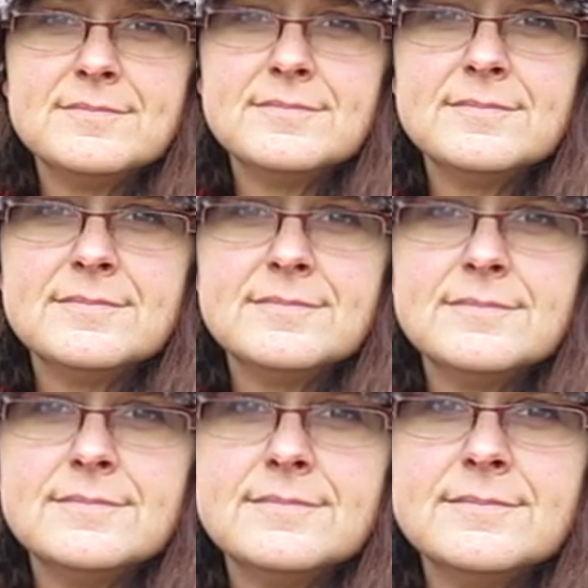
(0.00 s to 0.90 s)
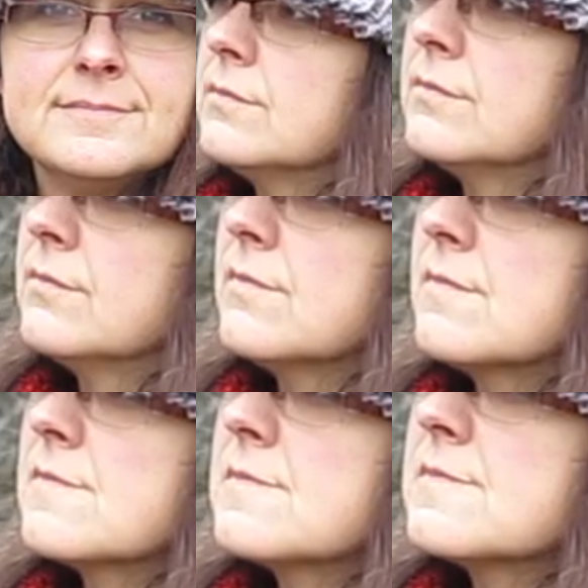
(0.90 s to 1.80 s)

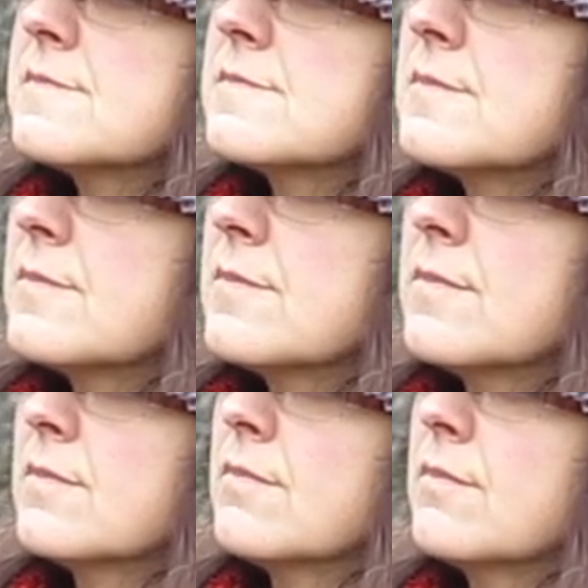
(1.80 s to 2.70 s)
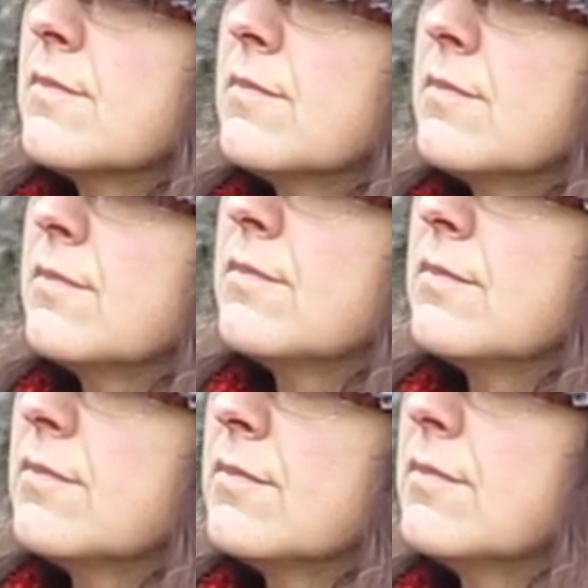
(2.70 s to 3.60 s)

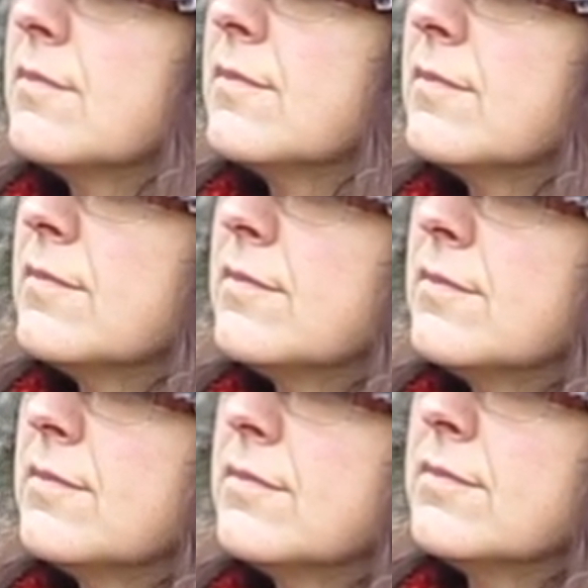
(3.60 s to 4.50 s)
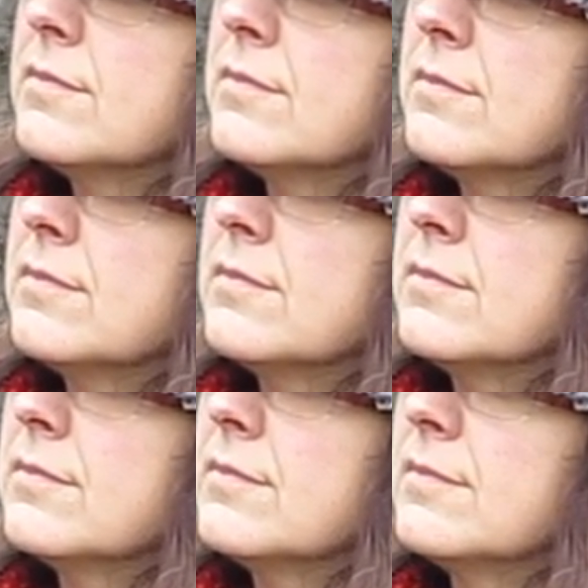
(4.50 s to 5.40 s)

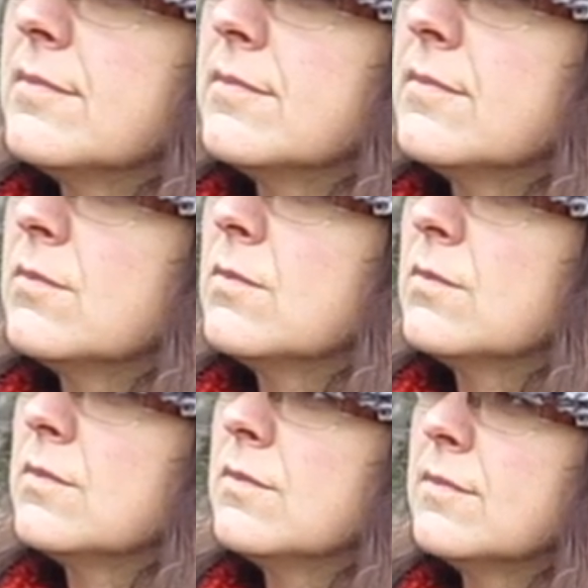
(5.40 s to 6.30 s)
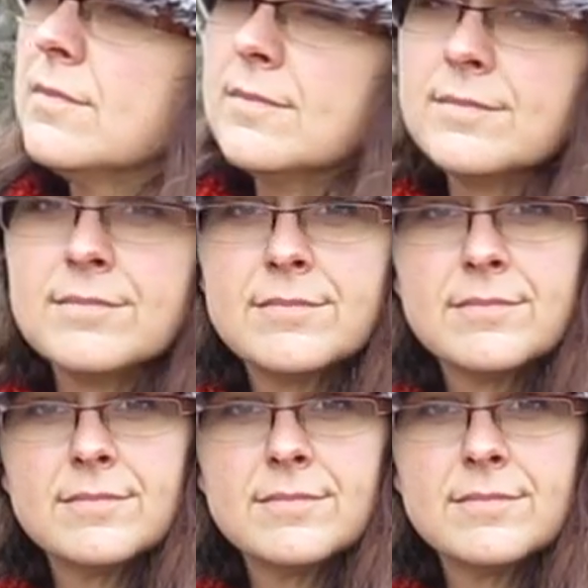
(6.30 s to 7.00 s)
[no speech]